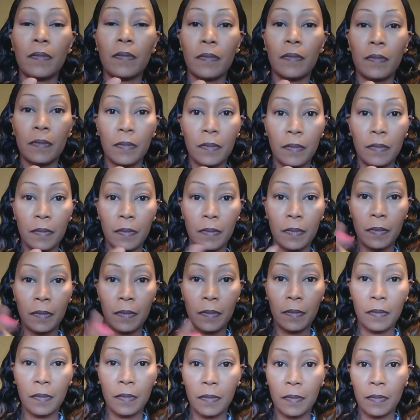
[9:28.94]
now the
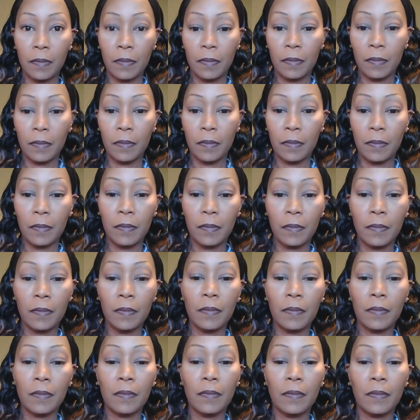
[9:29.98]
lipstick, which
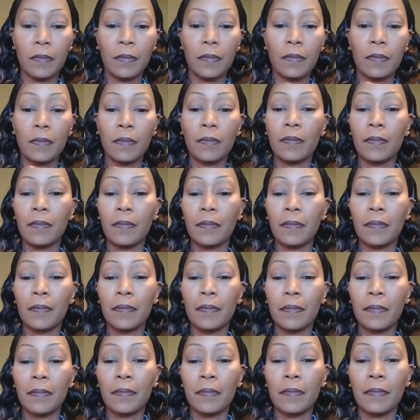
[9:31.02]
is a
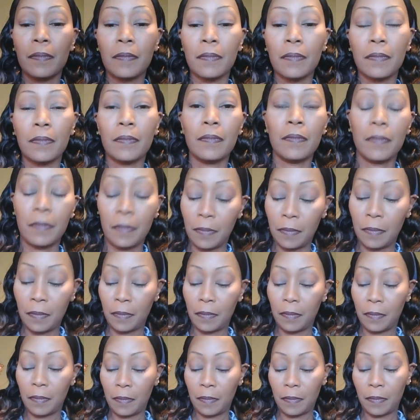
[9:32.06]
Milani lipstick.
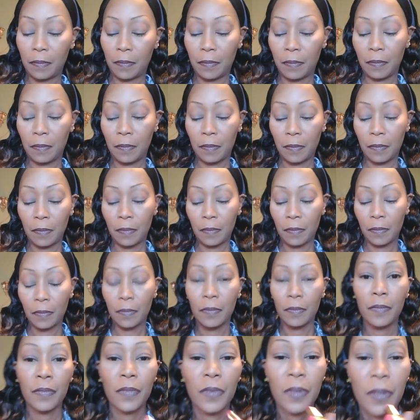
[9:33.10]

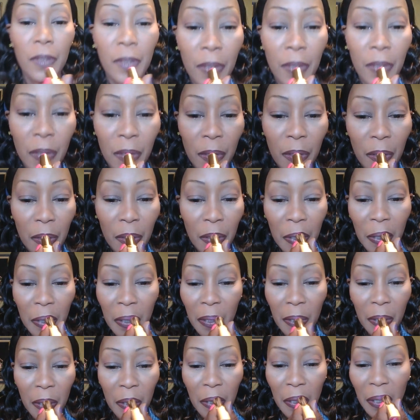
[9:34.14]
It is in
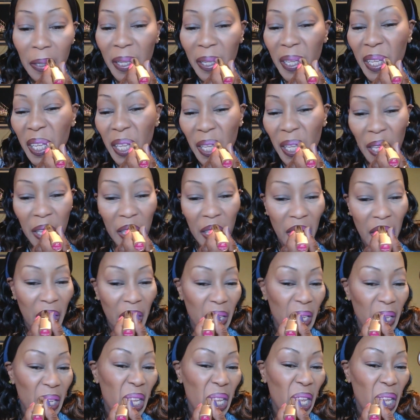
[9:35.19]
the color
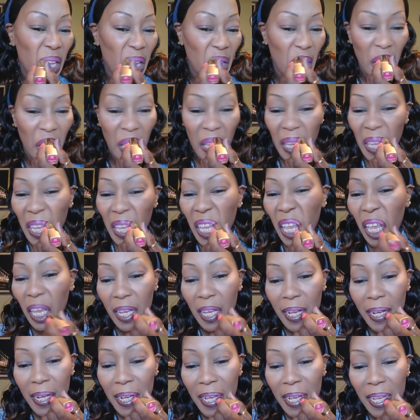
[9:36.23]
Rose Hip, and
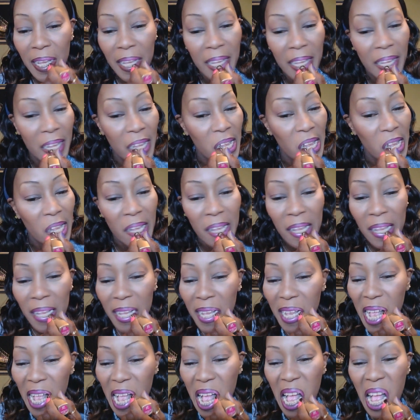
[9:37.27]
it is a very
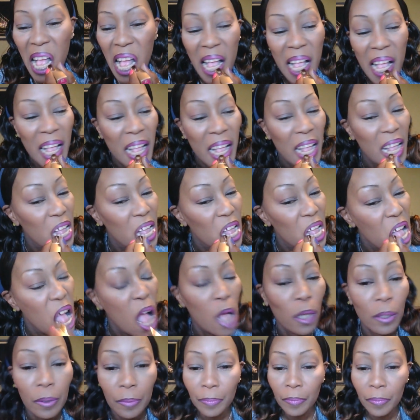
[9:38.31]
pretty pink.
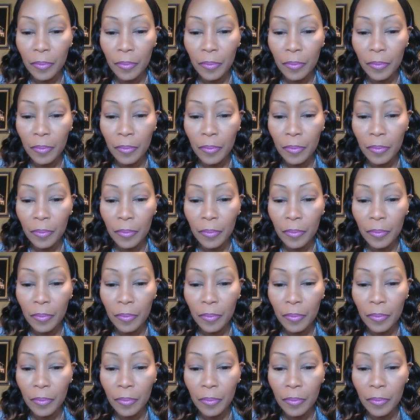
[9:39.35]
